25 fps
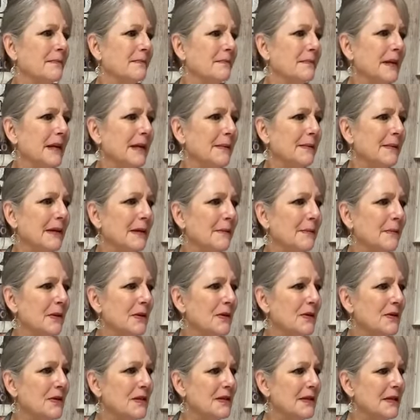Maybe it
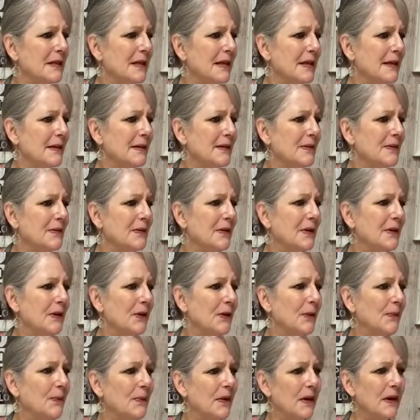posted, I don't
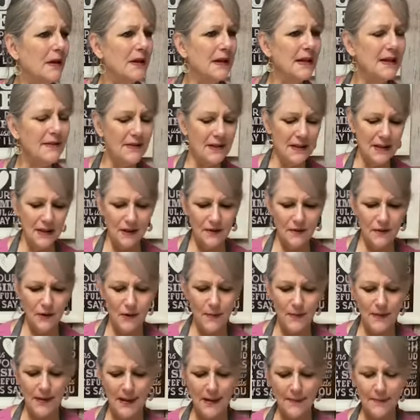know. I'll leave it there for a
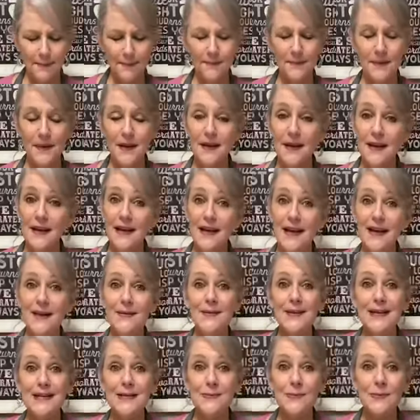minute.
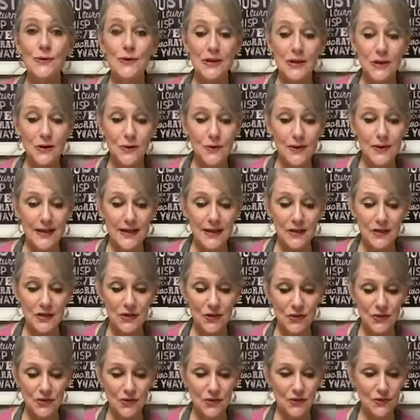Anyways, we're going
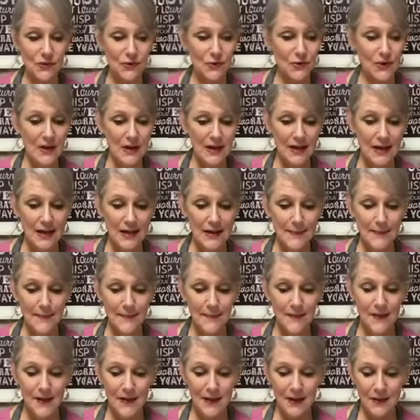to
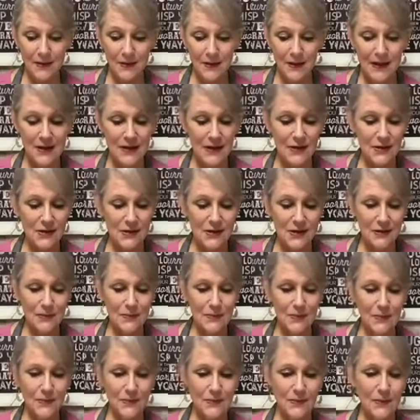use our
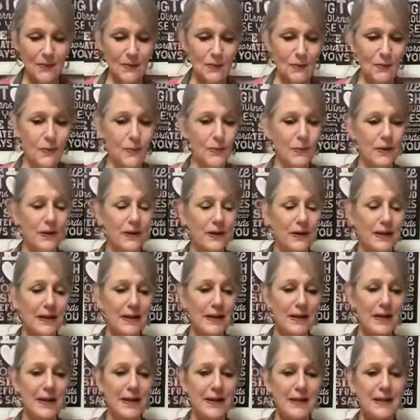really
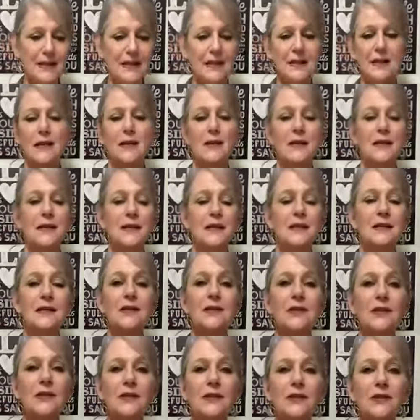nice
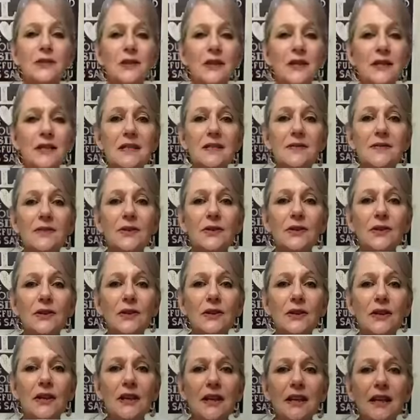Kickstart
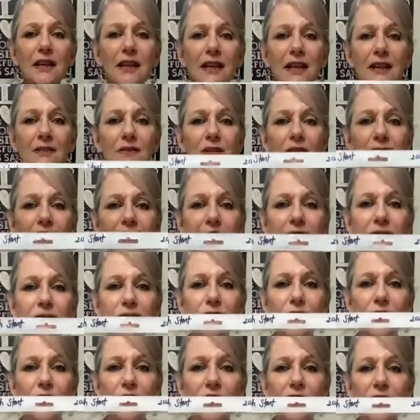transfer. Every day is a
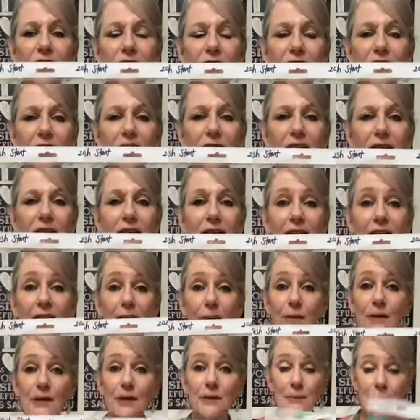fresh start.
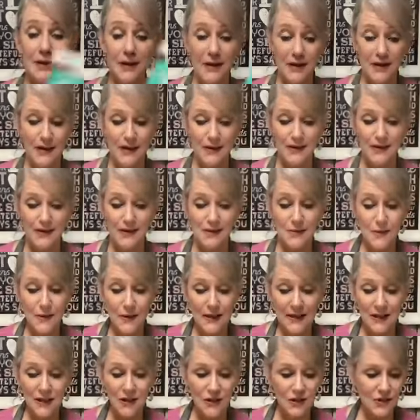We're going to put it on a
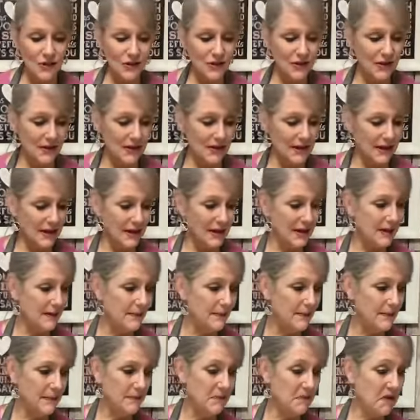sweatshirt that
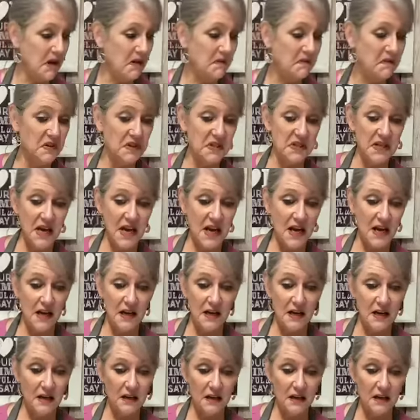I've just had